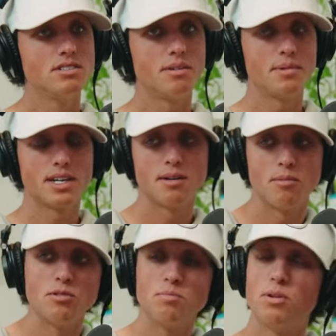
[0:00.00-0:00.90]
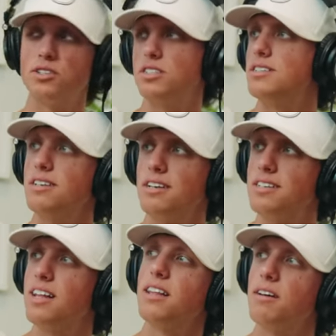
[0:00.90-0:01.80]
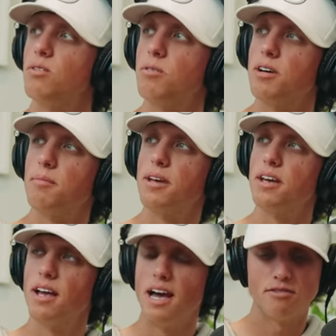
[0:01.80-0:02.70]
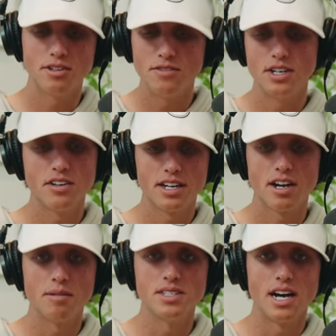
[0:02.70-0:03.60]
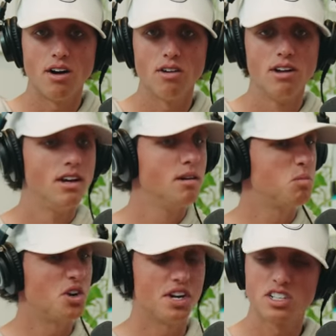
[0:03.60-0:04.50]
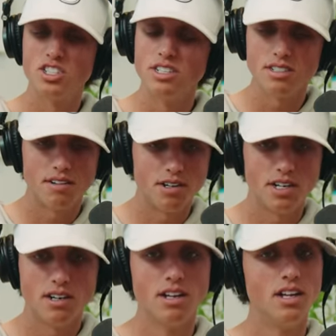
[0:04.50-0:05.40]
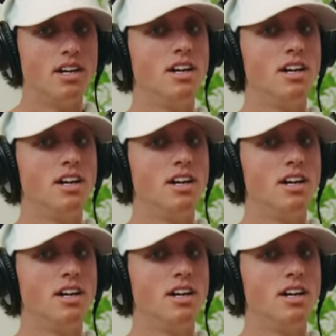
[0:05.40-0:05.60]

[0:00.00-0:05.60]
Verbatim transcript: So I'm like, I'm always pushing to get to that level where I'm like, every video that comes out, production is unreal.